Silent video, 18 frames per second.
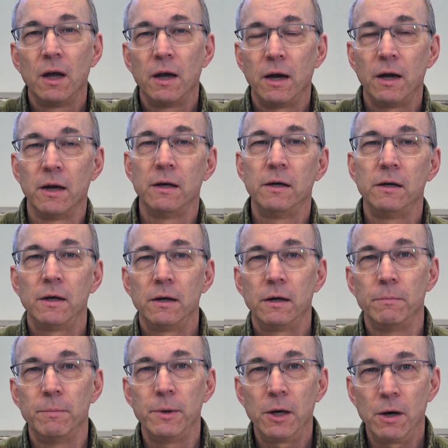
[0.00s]
and
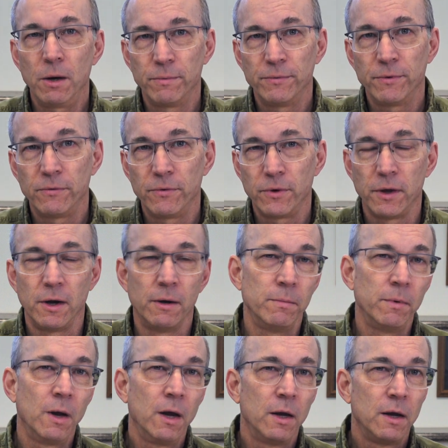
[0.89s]
it'll be helpful for
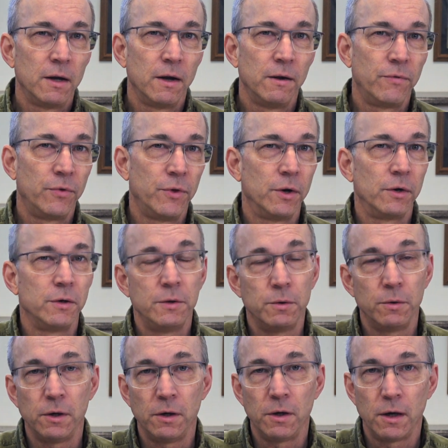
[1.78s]
them if they're
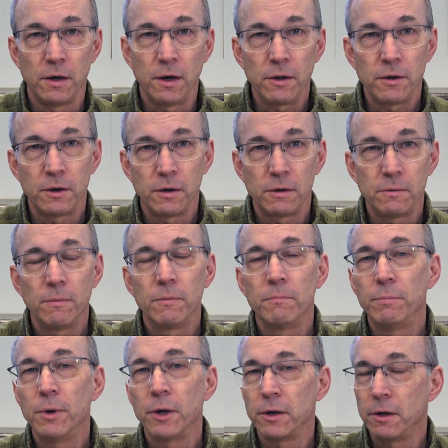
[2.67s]
doing another
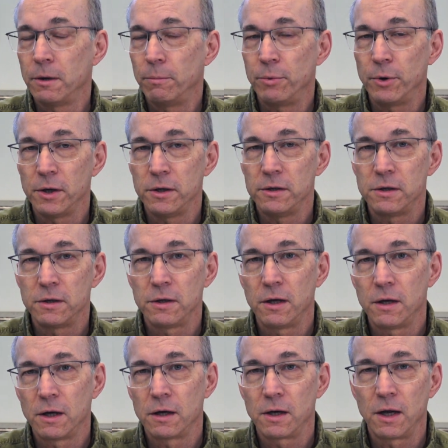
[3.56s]
building a bridge
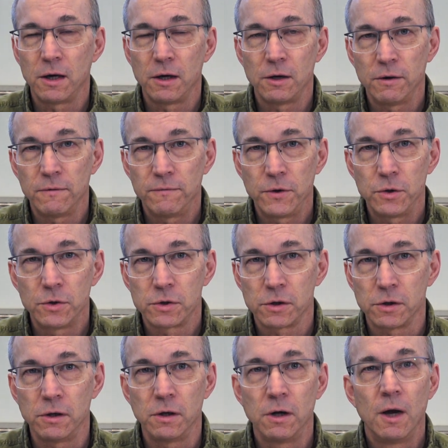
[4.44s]
again in the
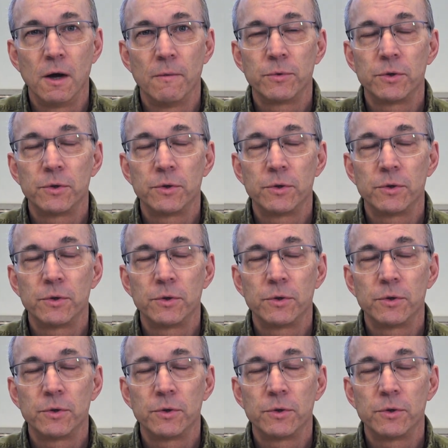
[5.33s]
future